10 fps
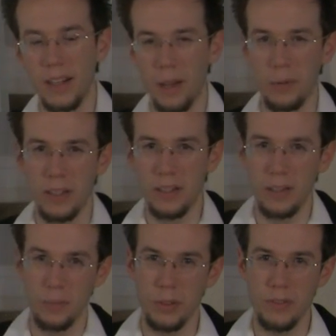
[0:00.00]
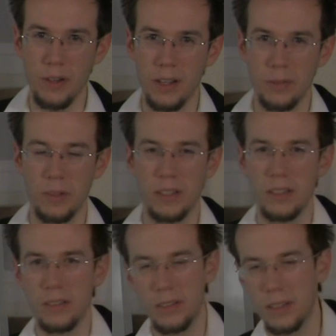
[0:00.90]
and what you can improve on and what
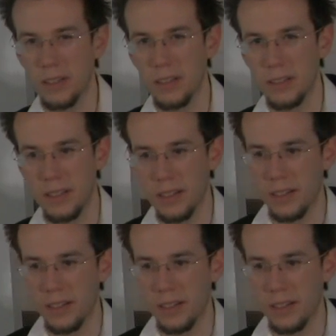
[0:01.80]
you could,